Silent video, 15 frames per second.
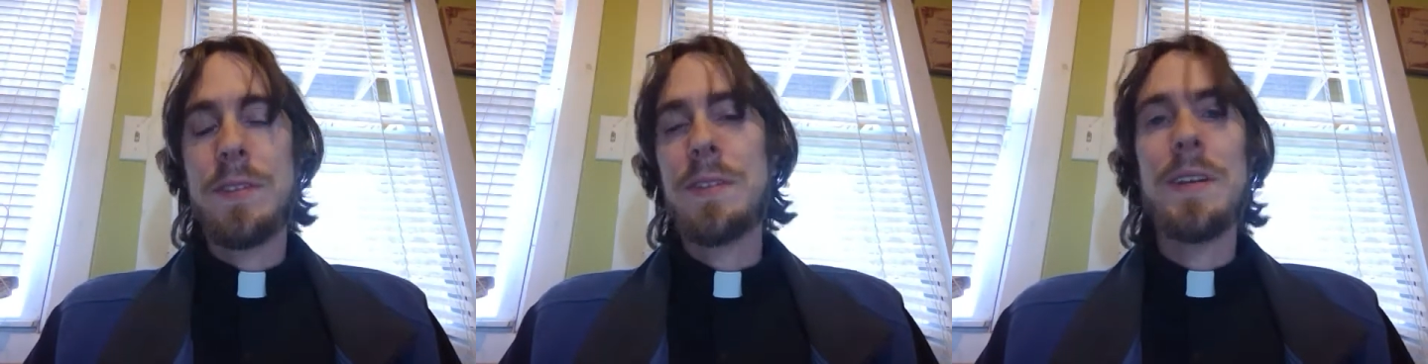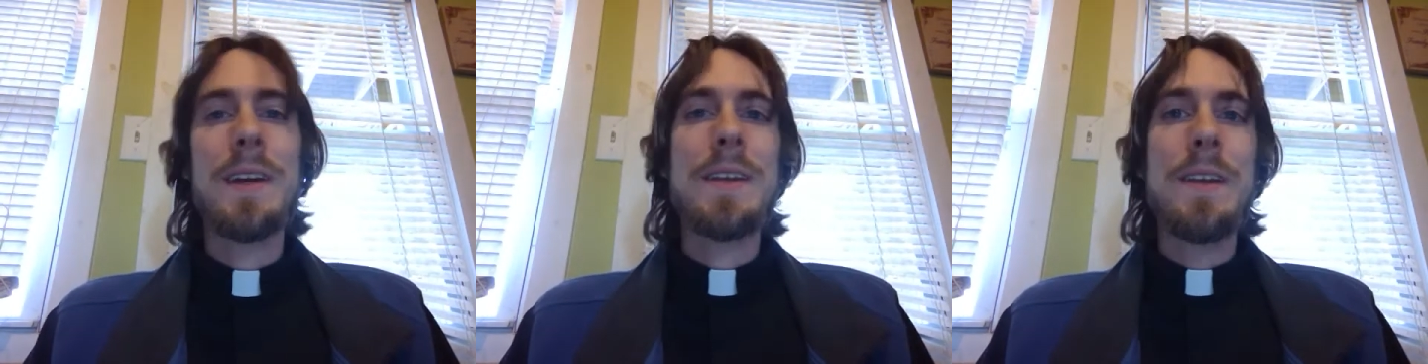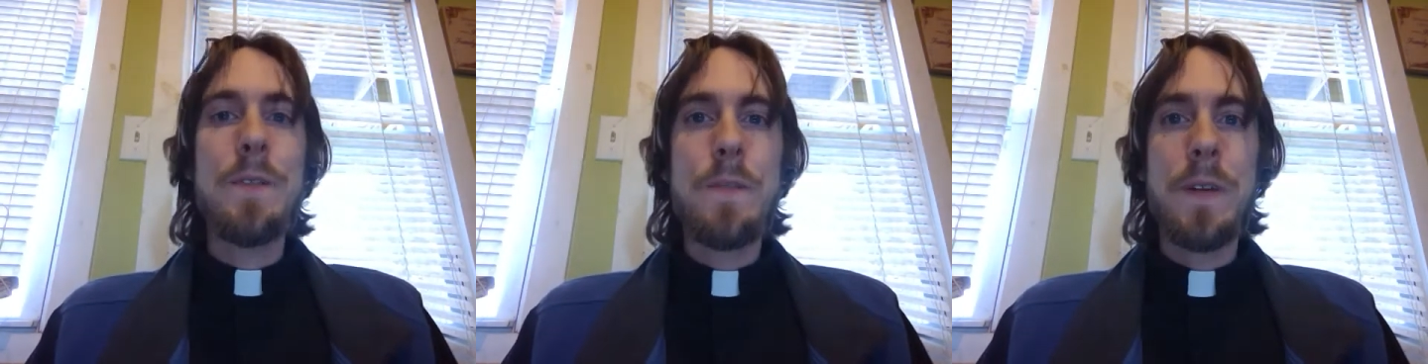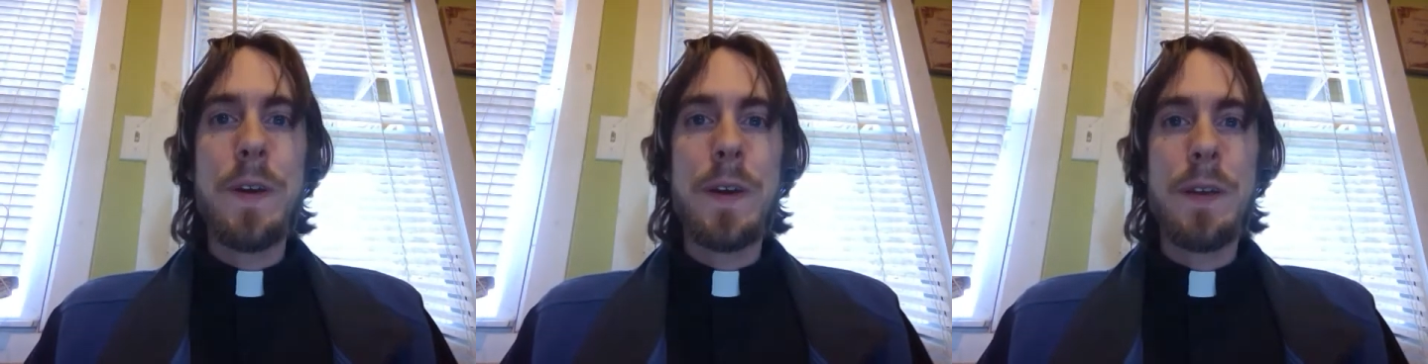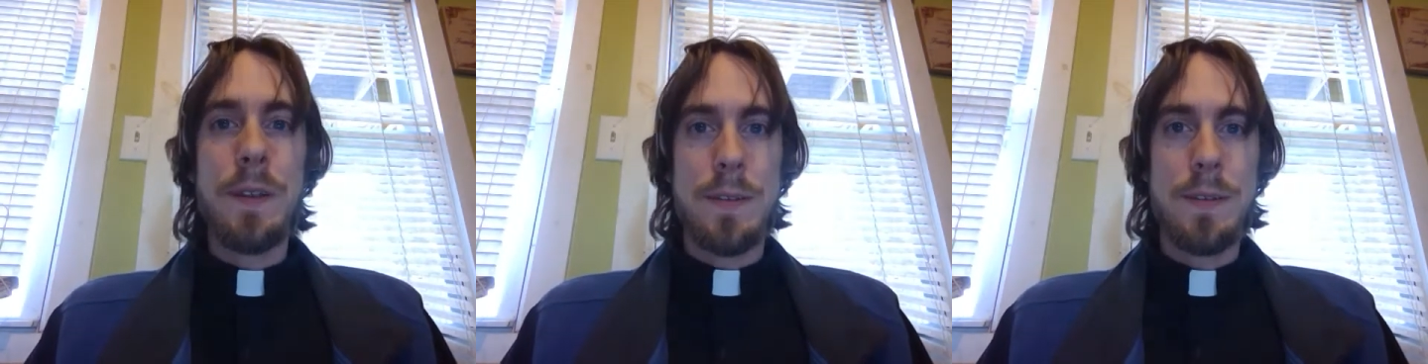
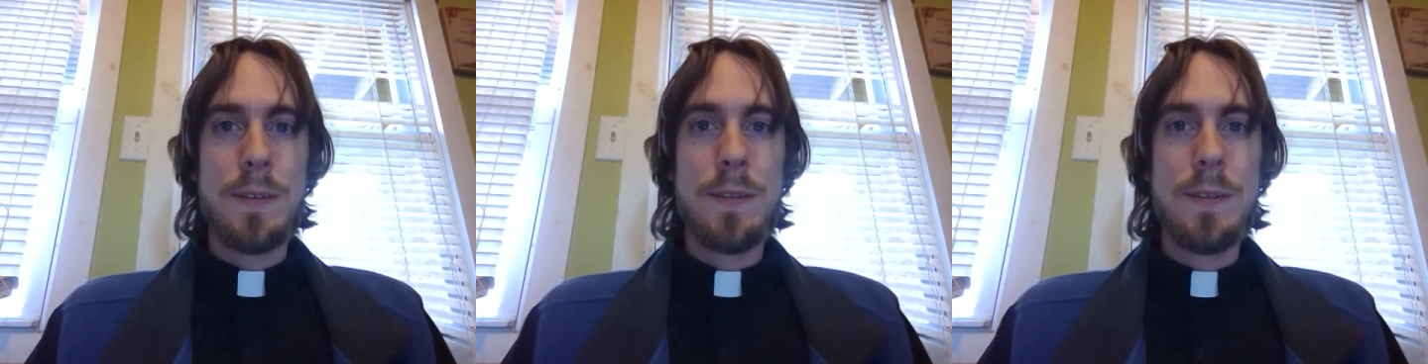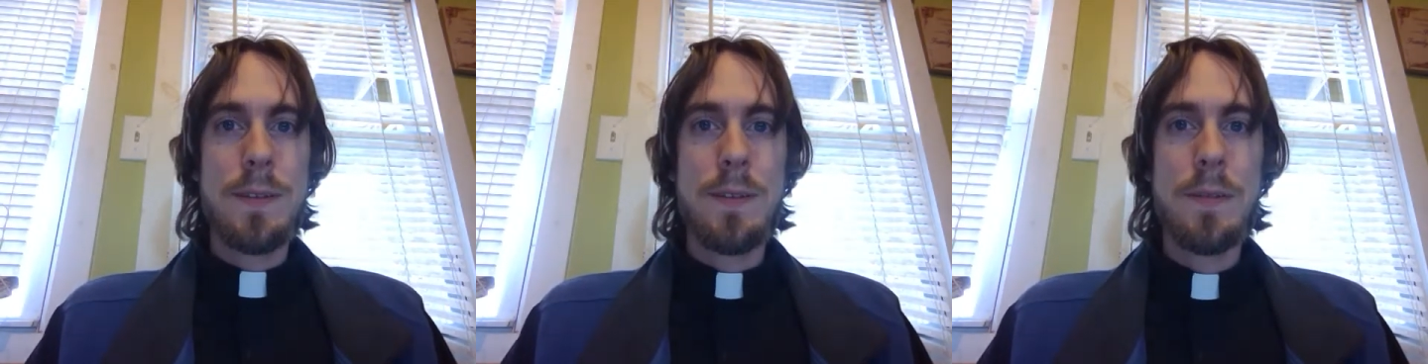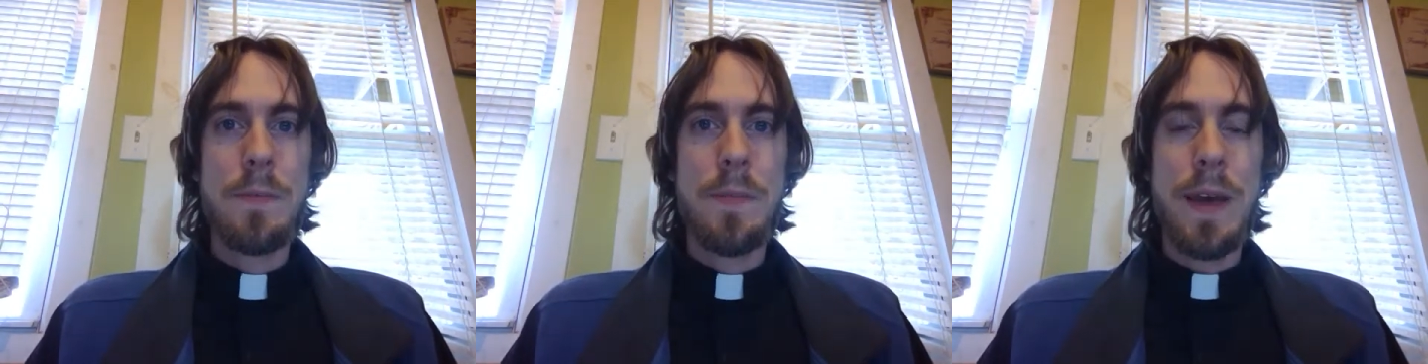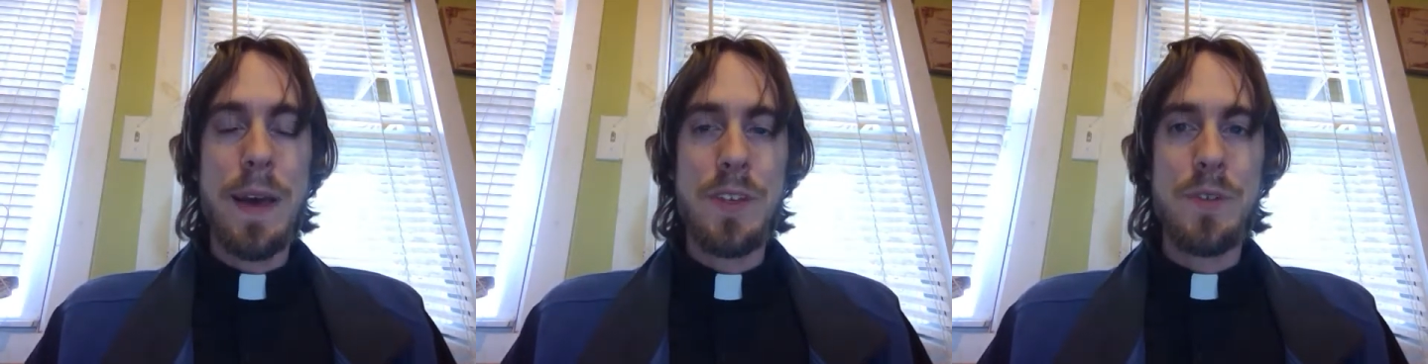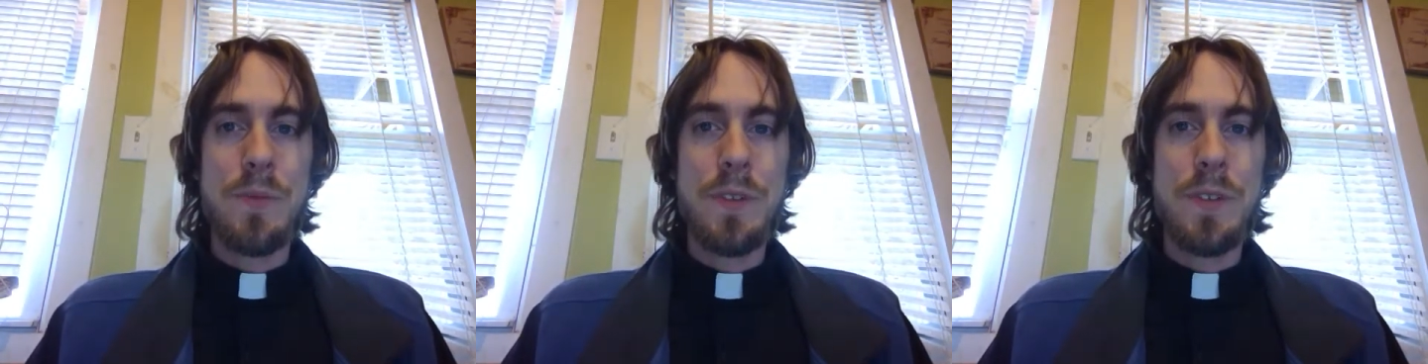significance
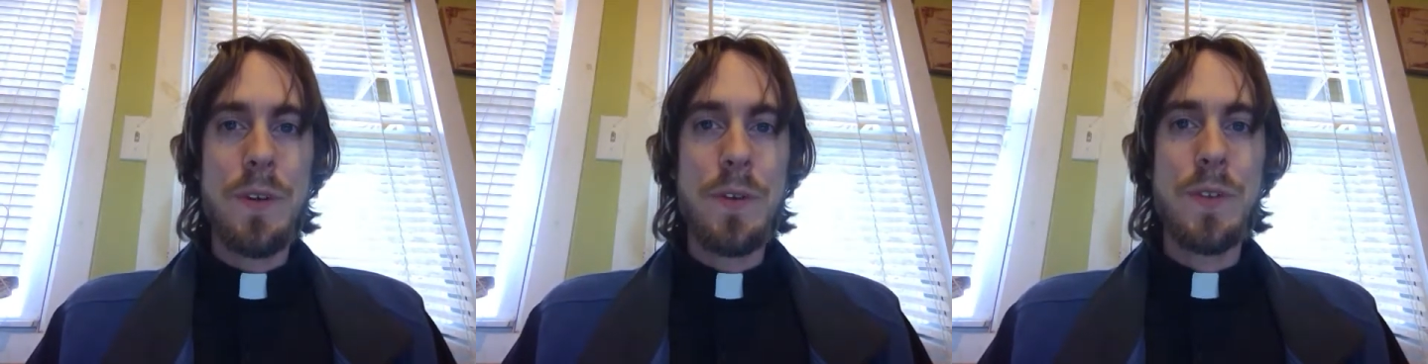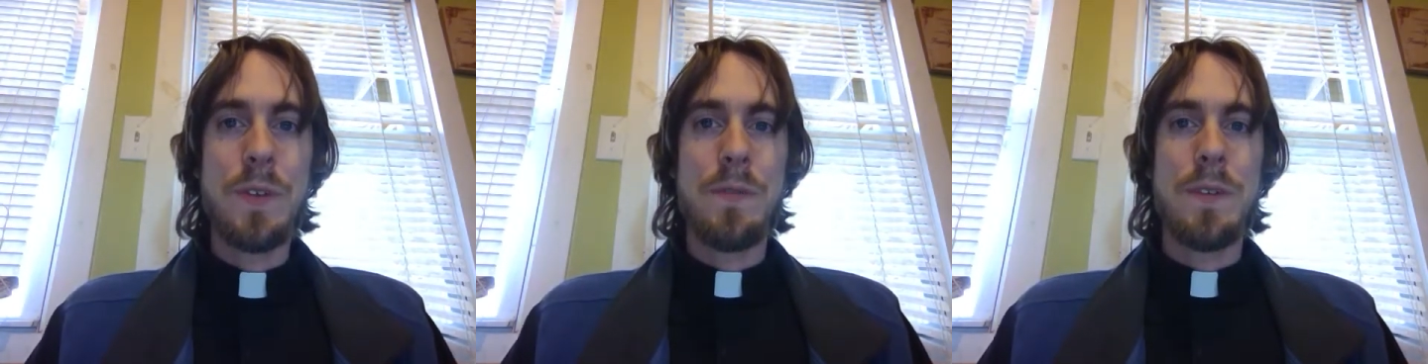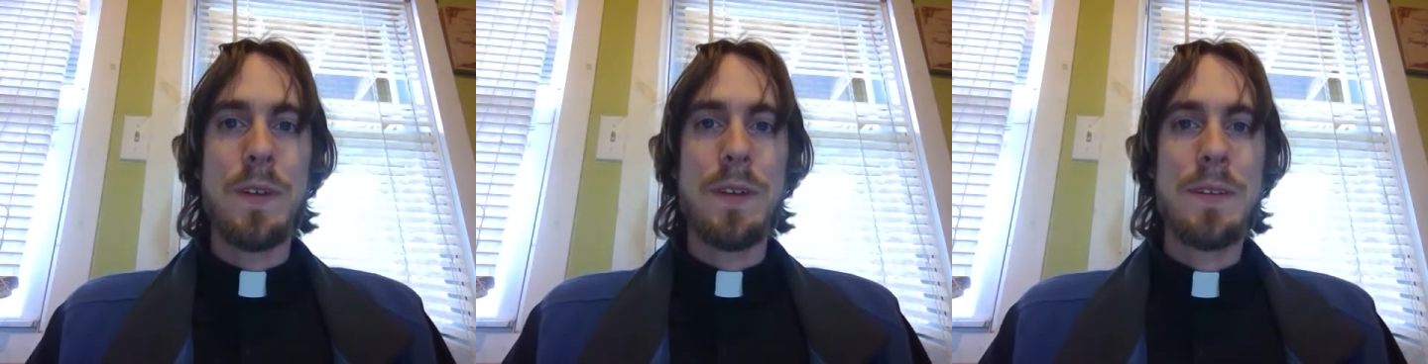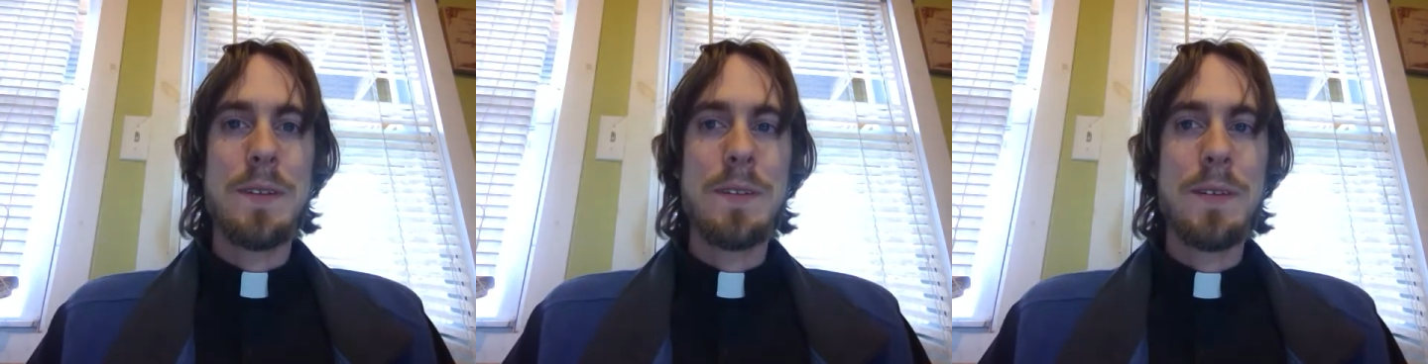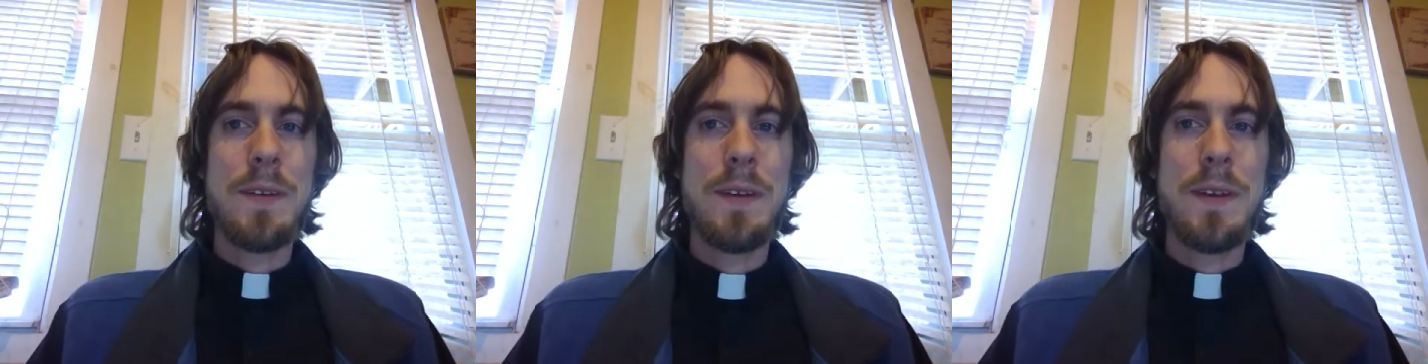as a result of
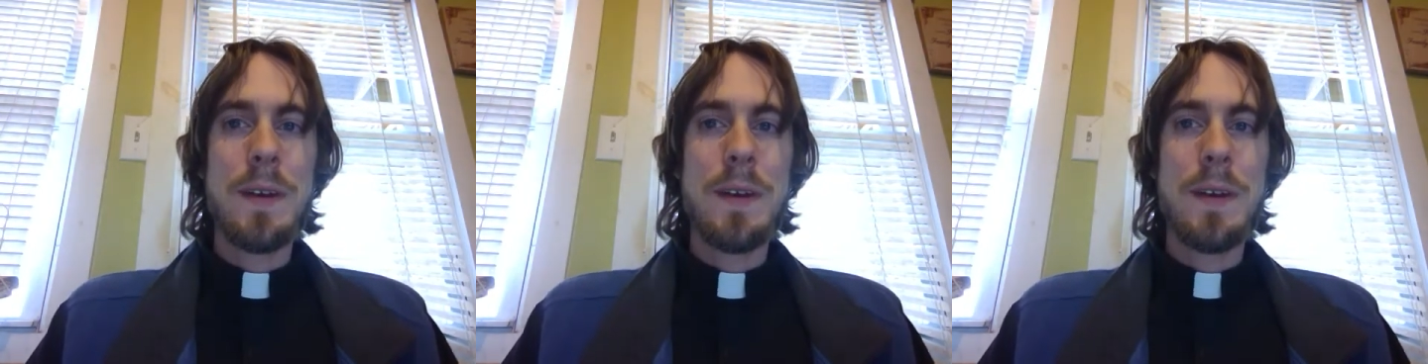this.